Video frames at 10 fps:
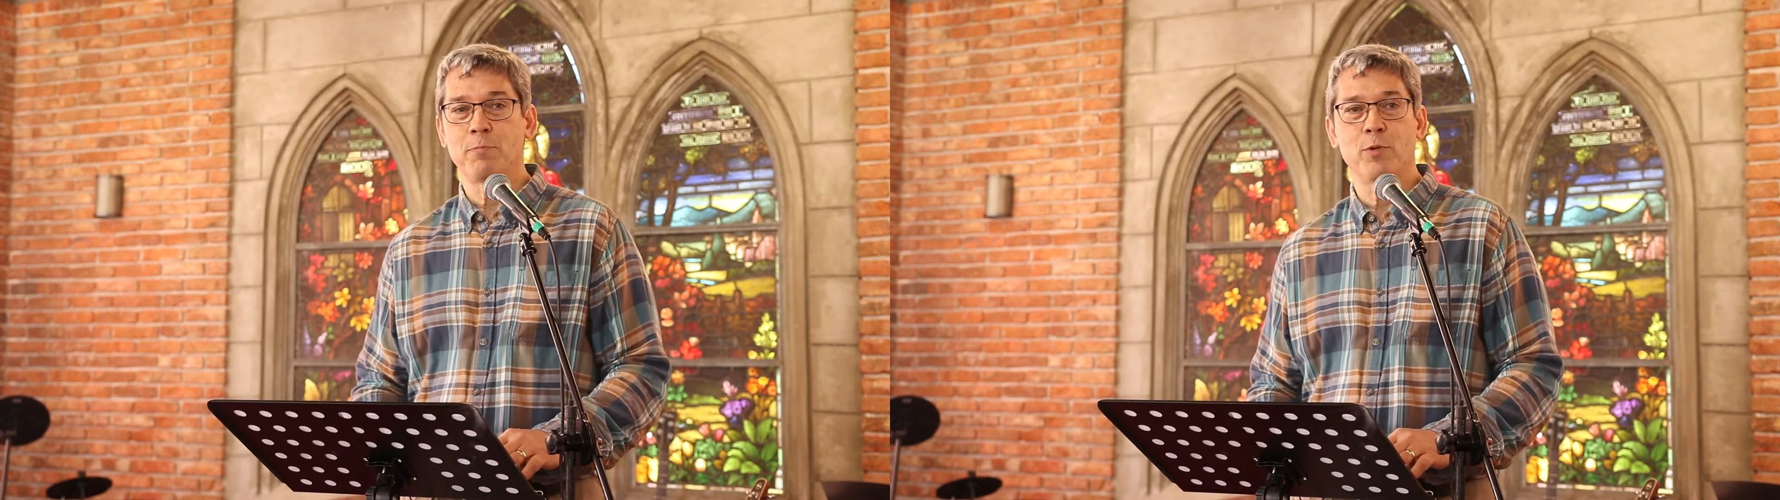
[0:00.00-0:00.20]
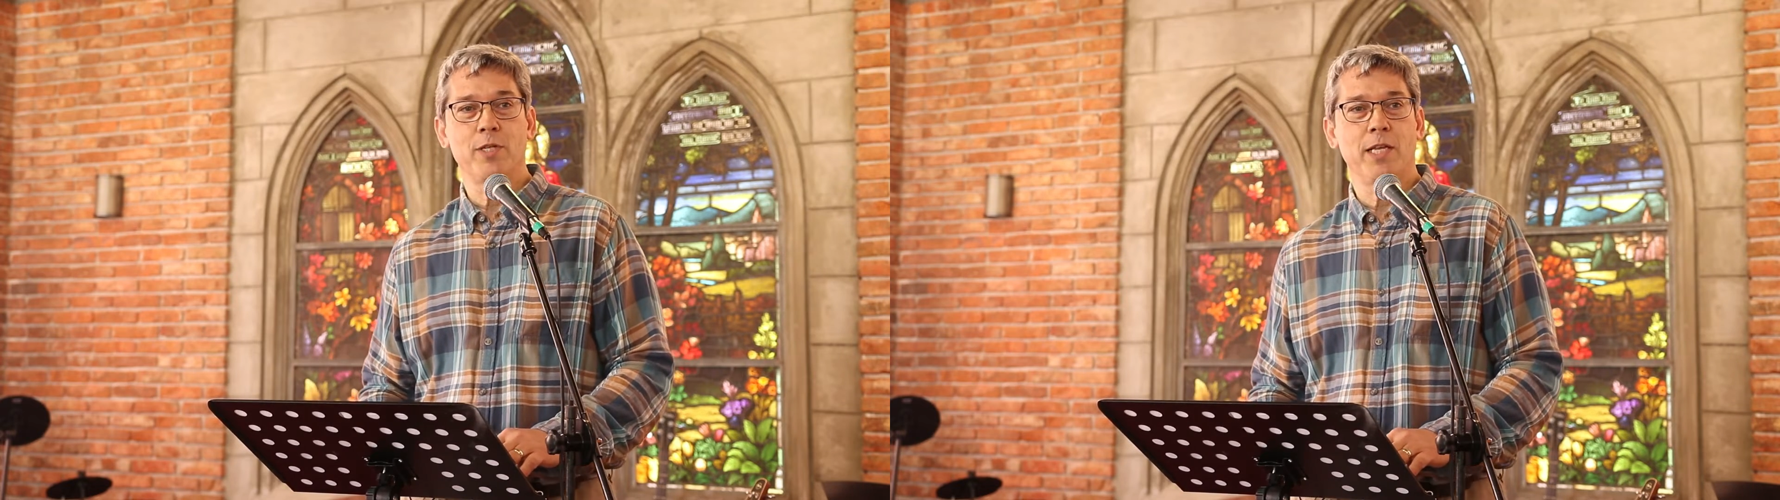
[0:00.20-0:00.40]

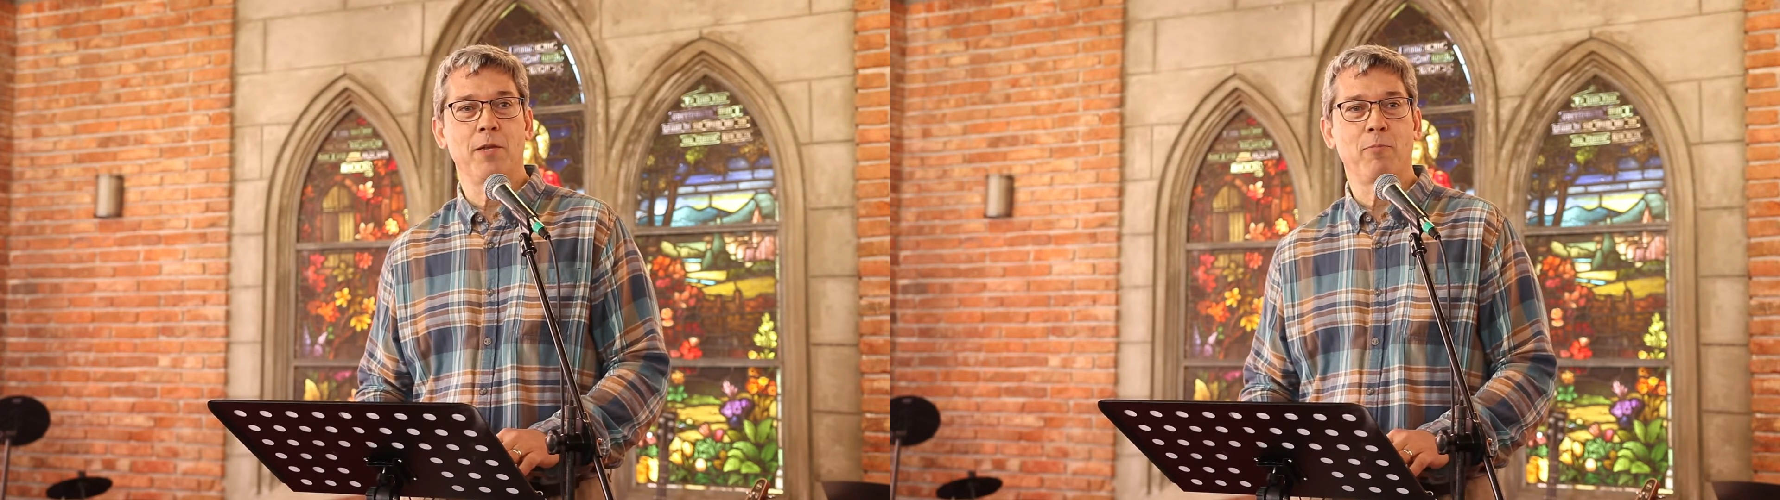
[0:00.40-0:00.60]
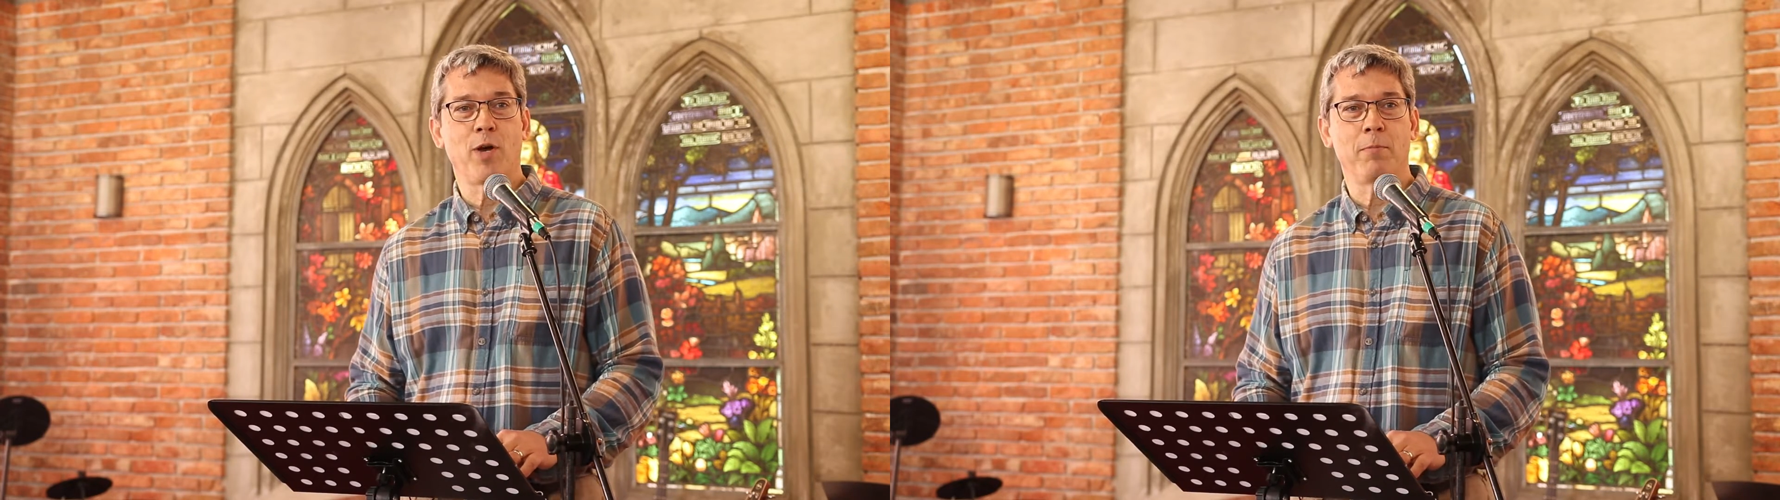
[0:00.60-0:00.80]
pretend
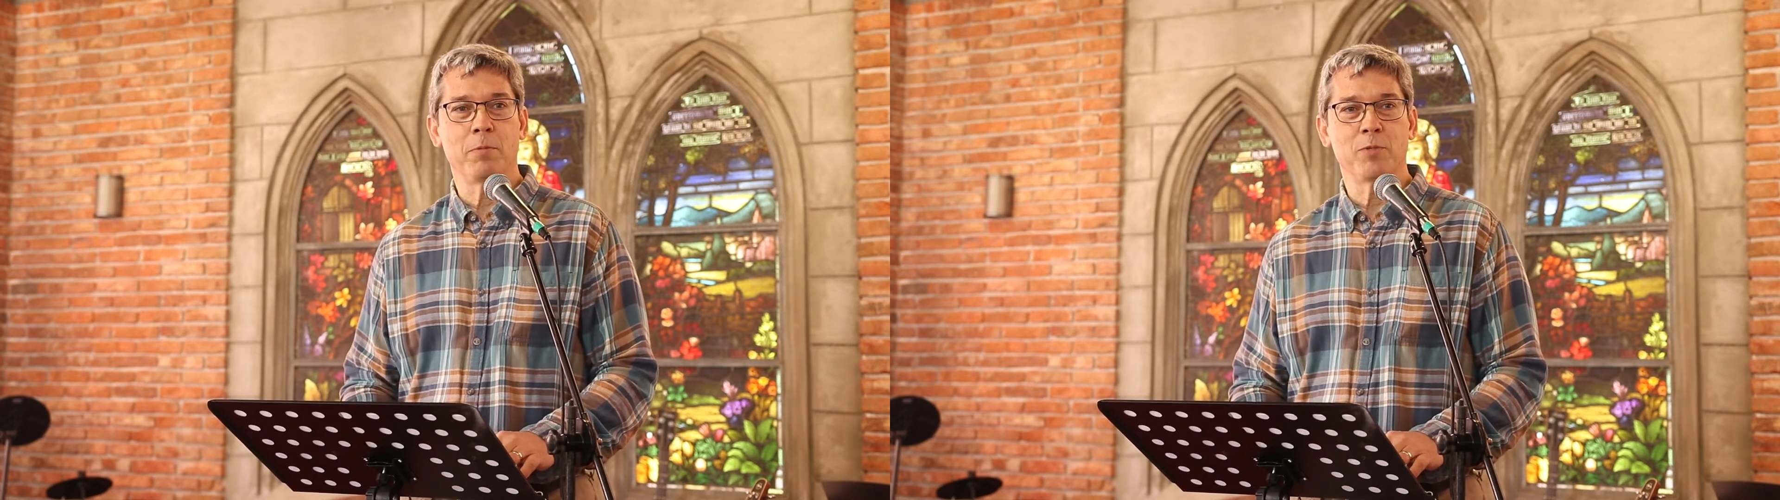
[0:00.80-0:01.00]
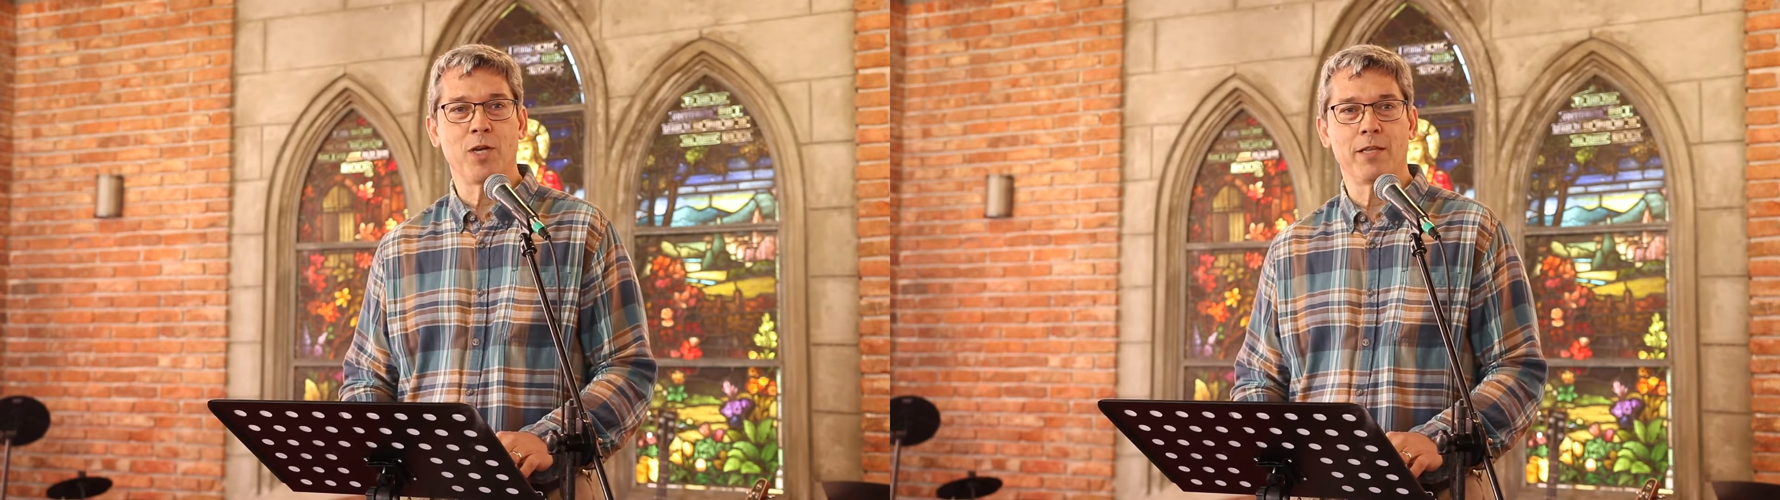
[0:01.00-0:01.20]
the
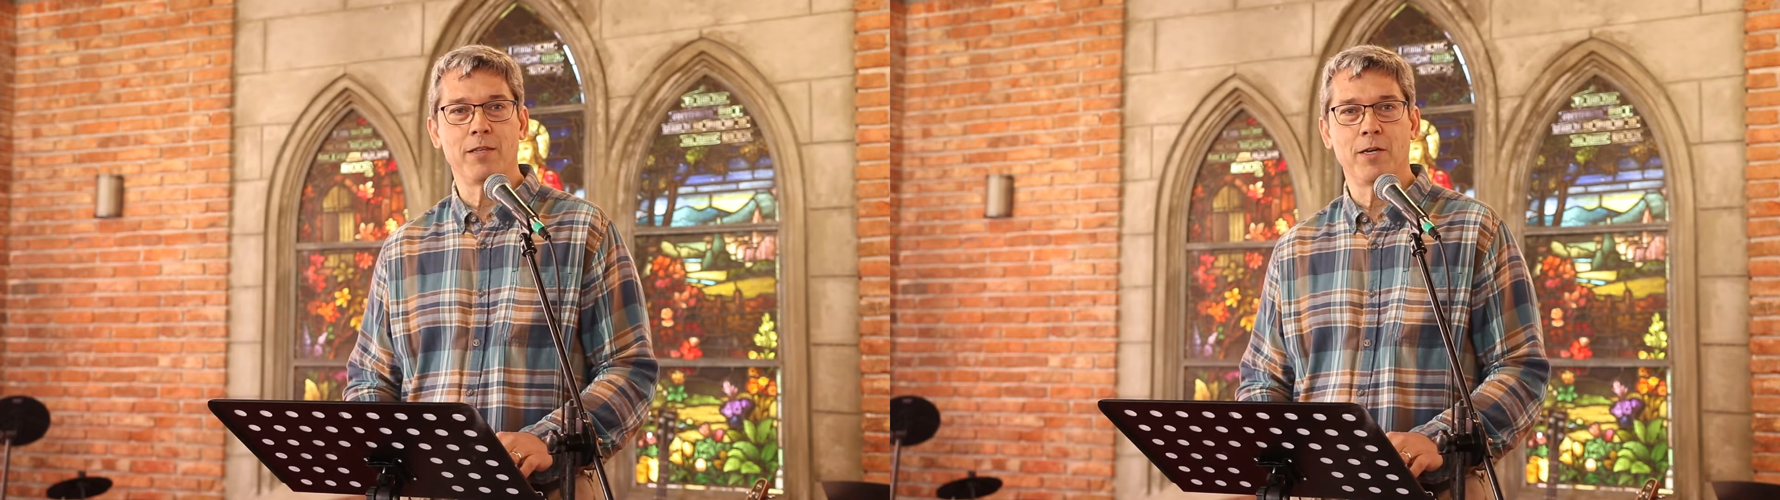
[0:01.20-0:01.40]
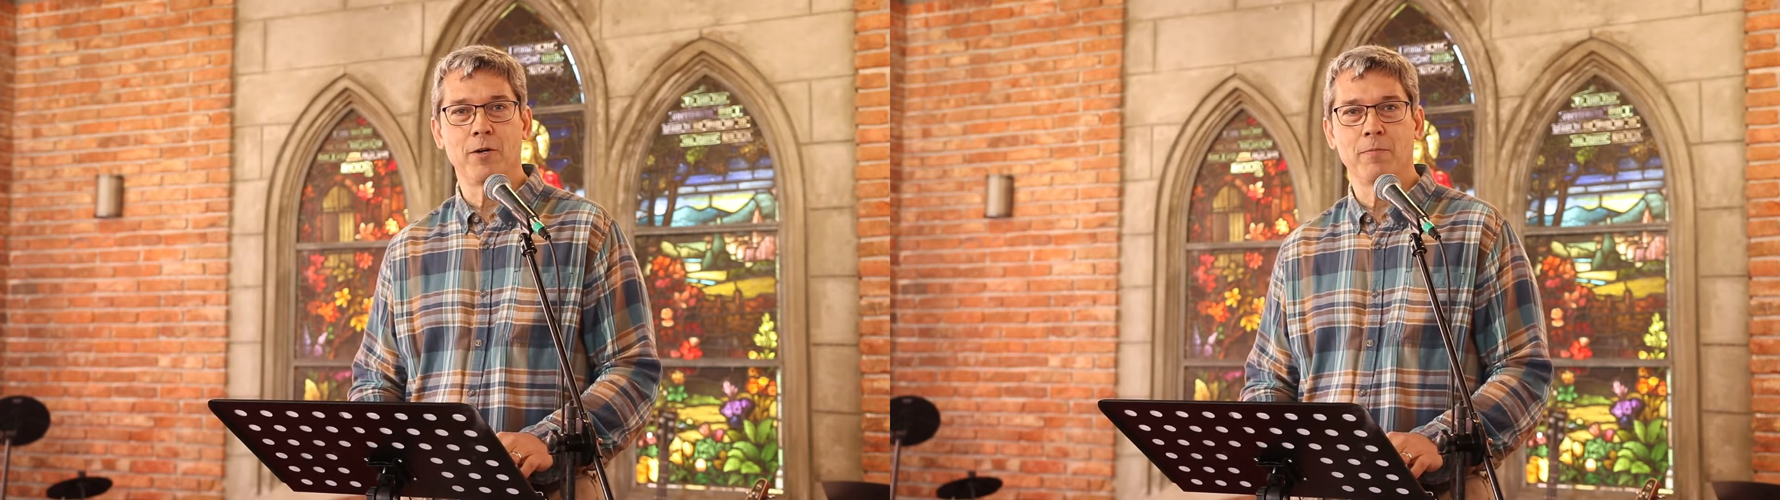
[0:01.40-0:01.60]
problem's not
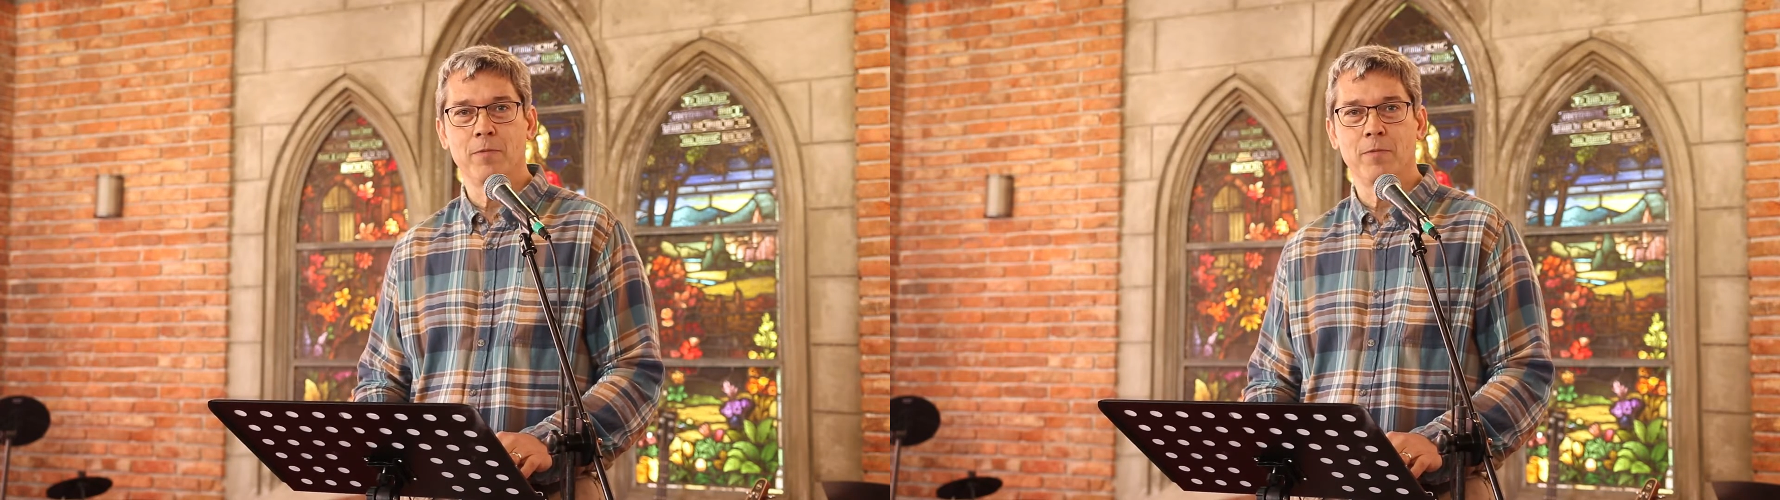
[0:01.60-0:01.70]
there.